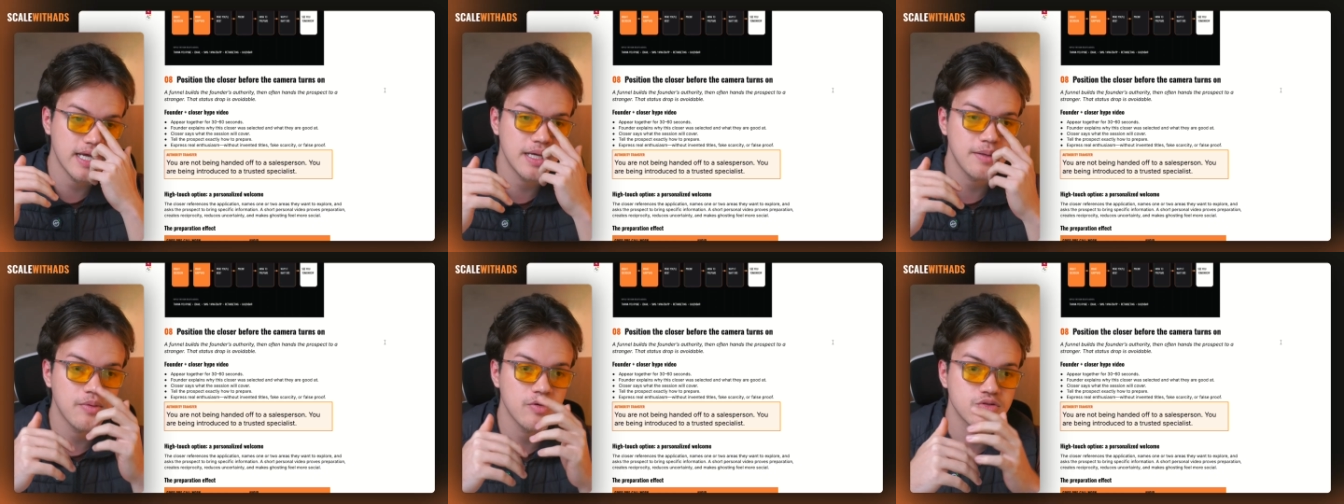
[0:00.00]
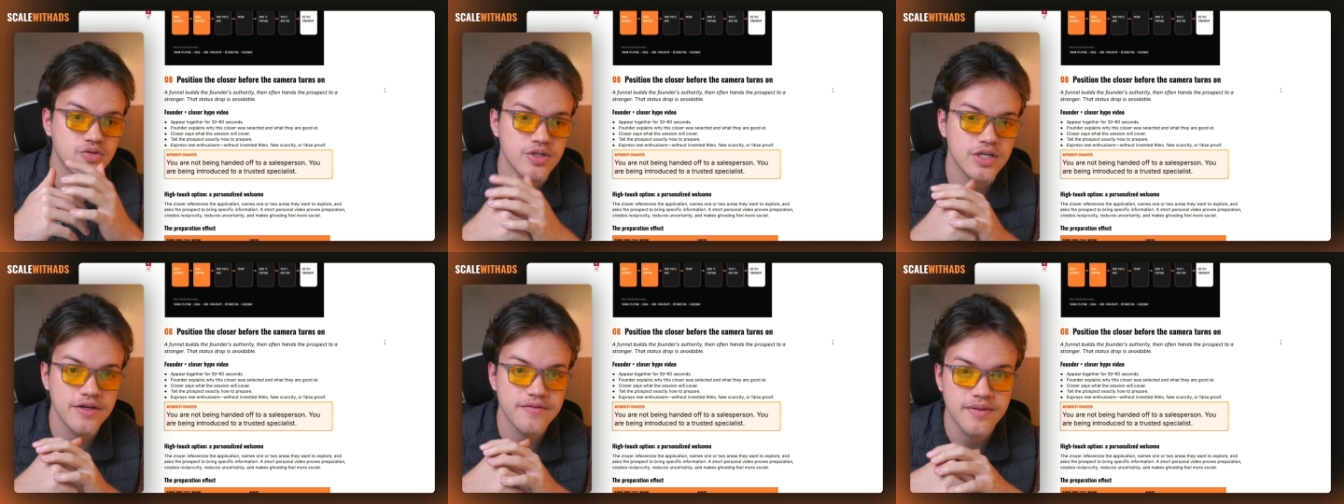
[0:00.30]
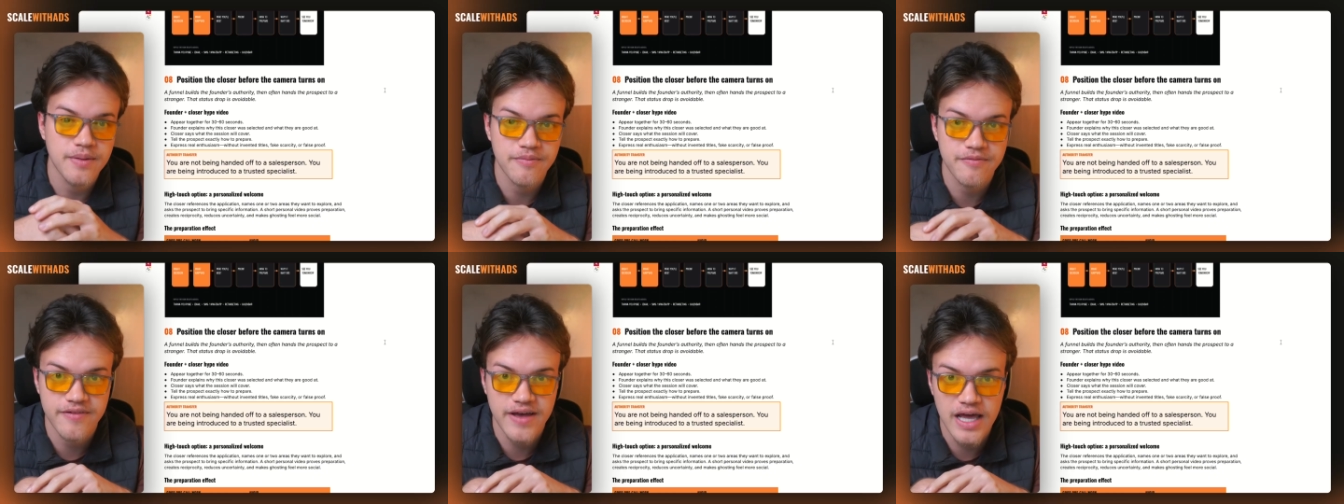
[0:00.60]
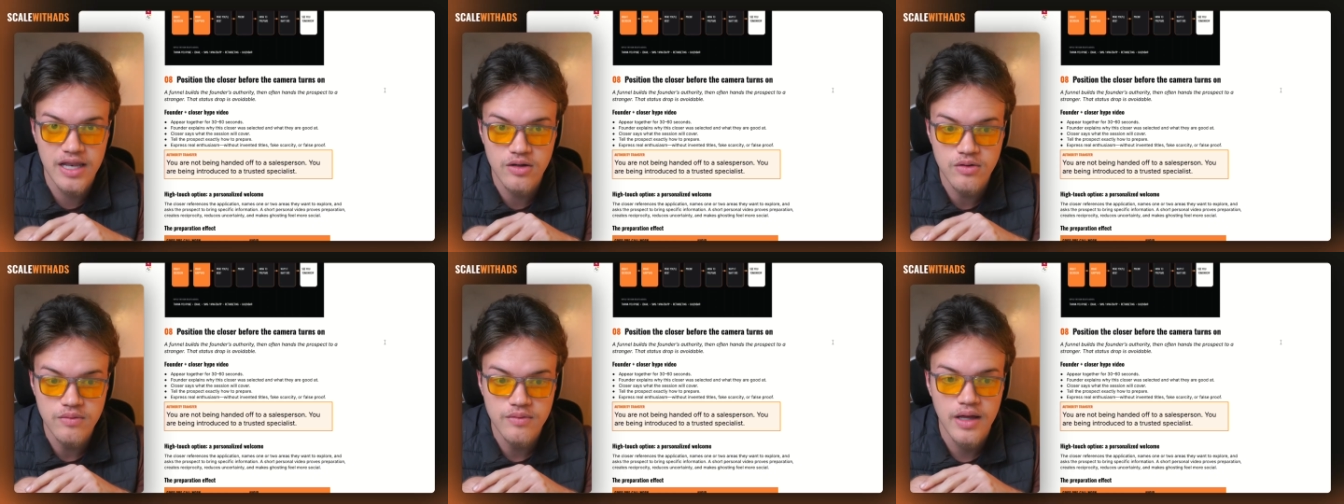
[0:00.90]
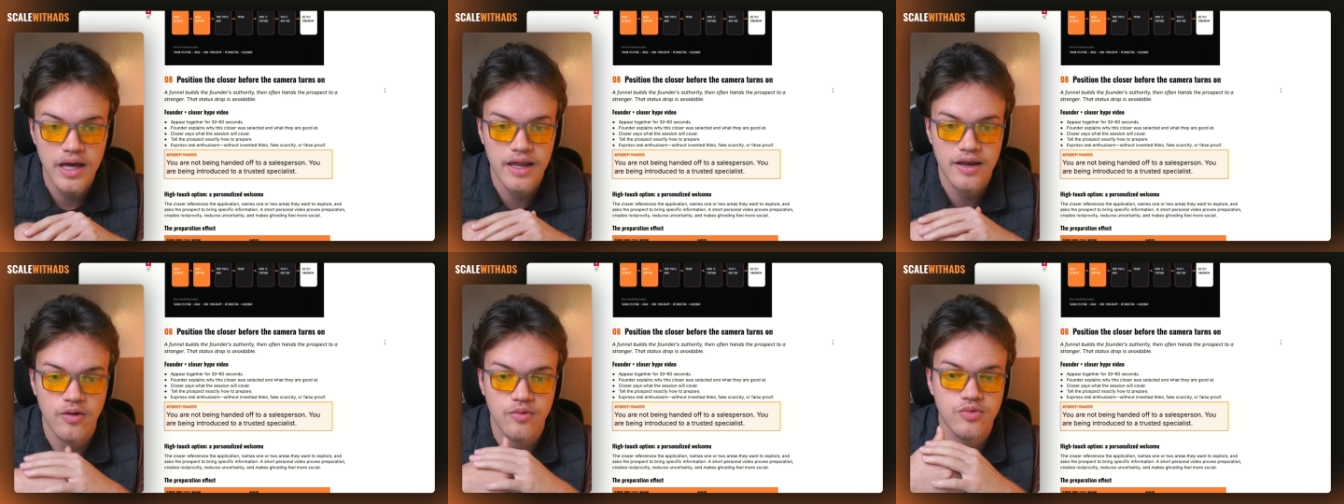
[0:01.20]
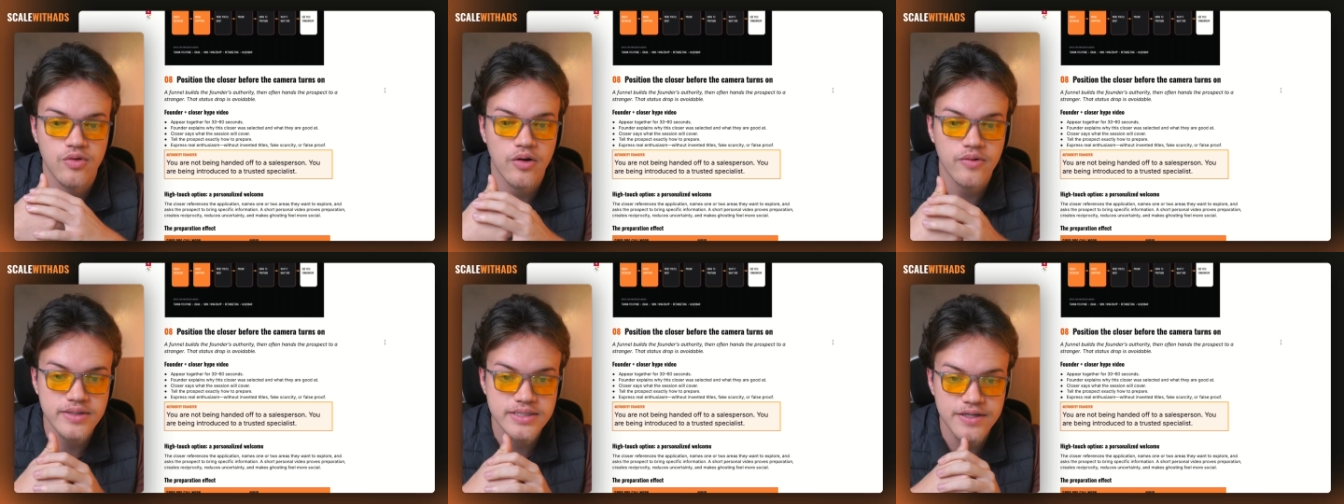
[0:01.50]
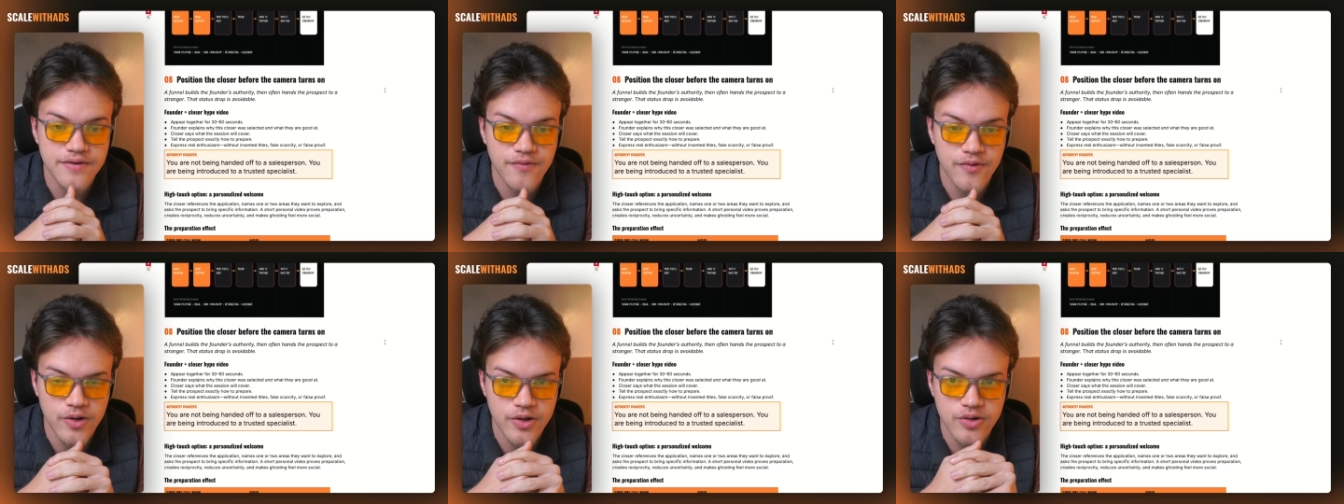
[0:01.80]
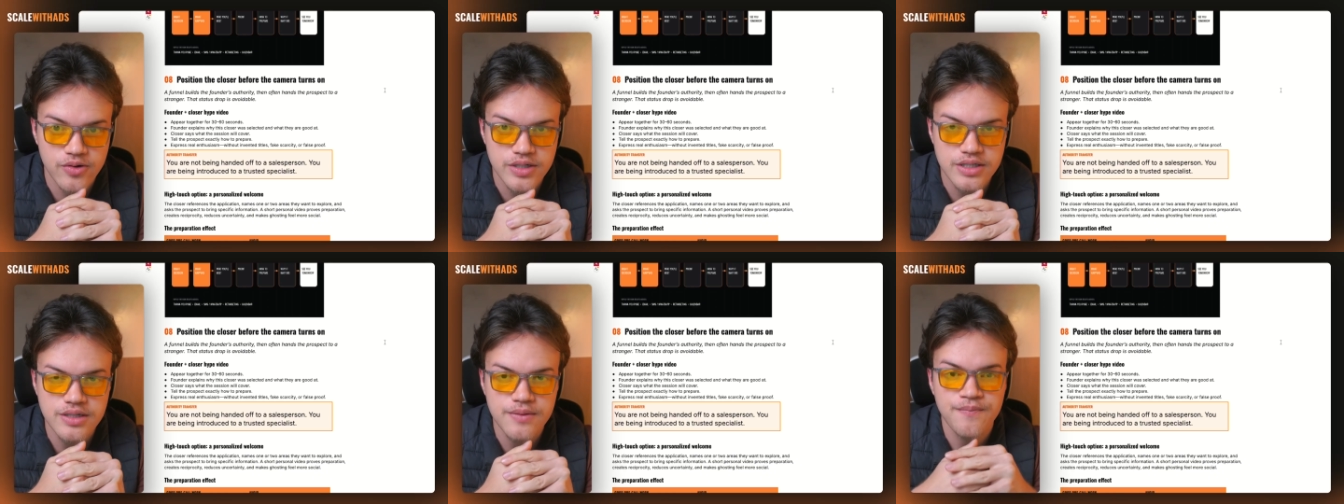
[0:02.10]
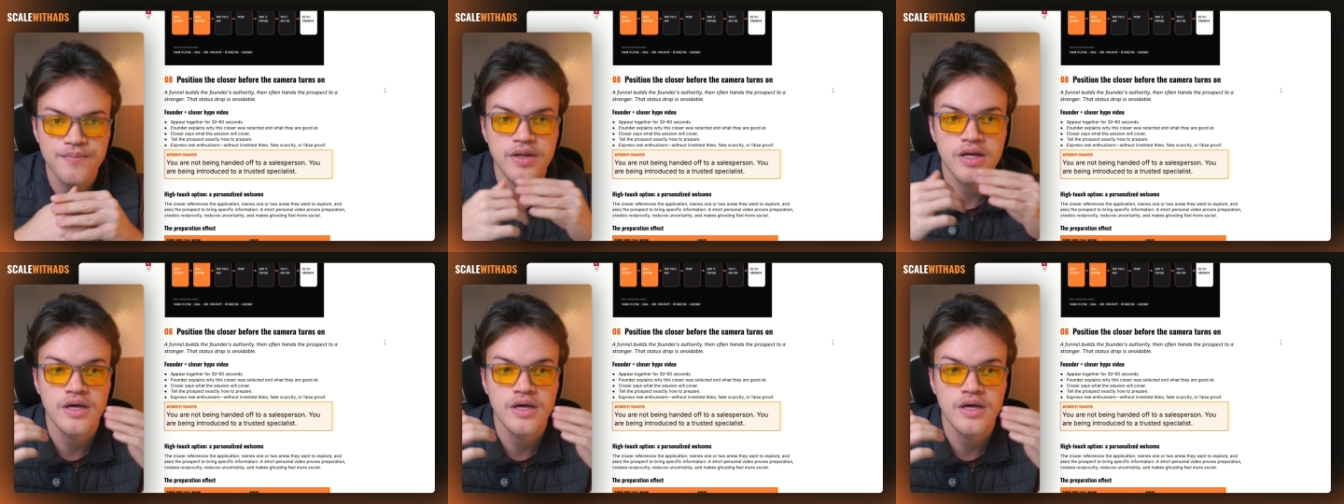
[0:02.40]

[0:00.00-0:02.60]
able to give them value, an authority figure,